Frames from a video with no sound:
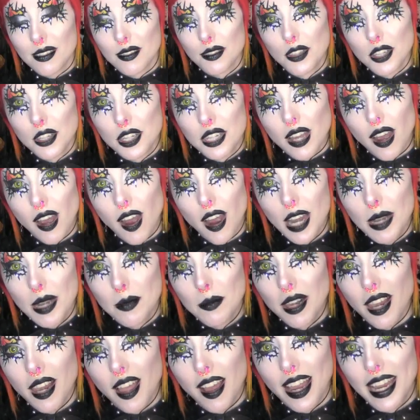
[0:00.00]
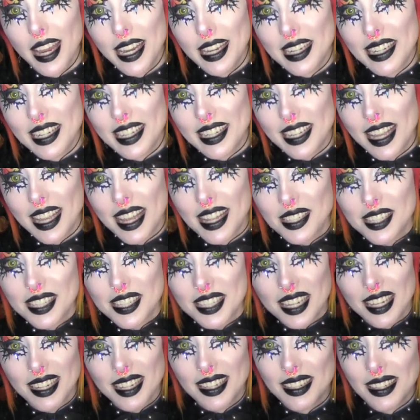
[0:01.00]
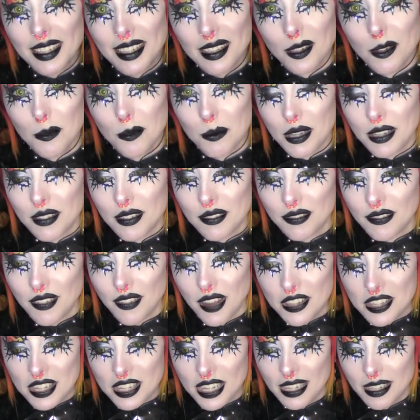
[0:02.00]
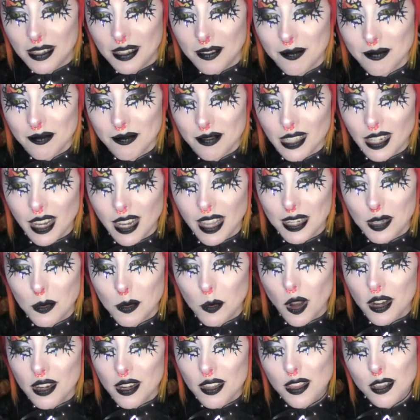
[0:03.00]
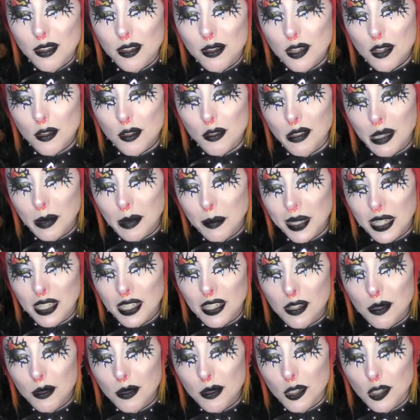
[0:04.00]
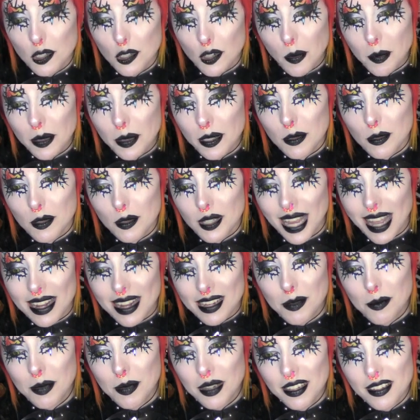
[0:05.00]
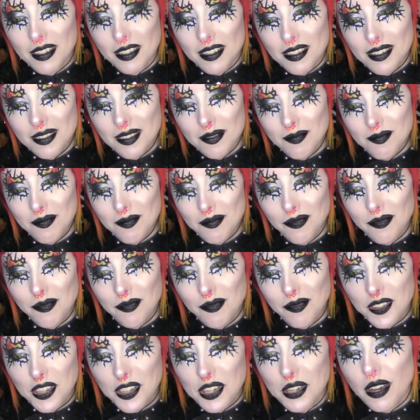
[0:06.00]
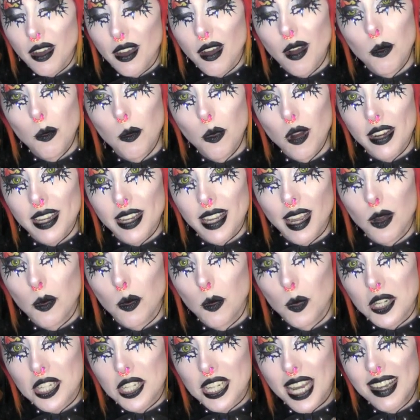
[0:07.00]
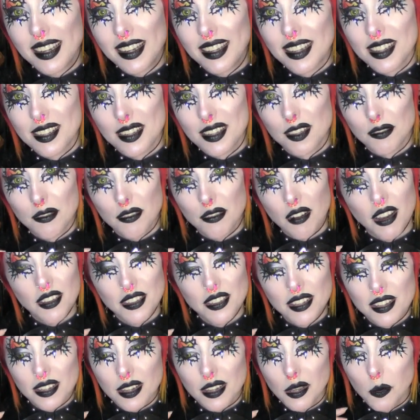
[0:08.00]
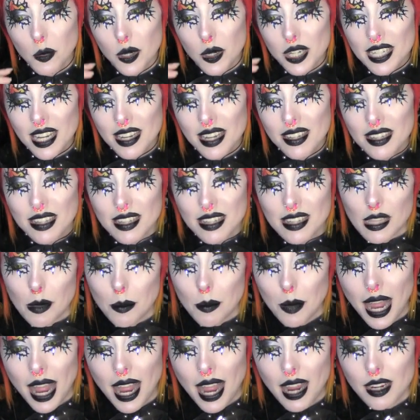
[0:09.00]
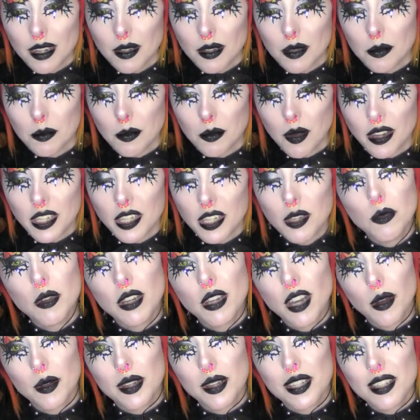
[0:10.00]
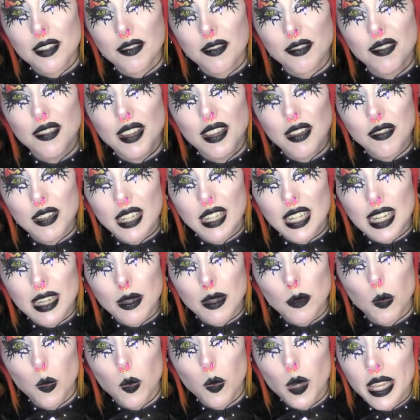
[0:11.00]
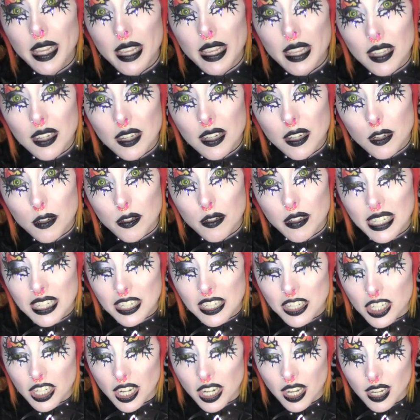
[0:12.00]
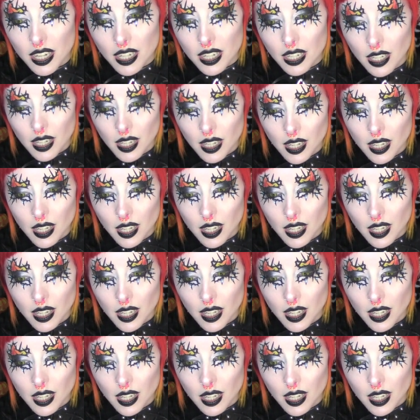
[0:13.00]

the timeline gets a little bit fuzzy, like one of those creepy cute tropical caterpillars. You can't work out which end is the front and which end is the back, but you know it's a vividly weird creature.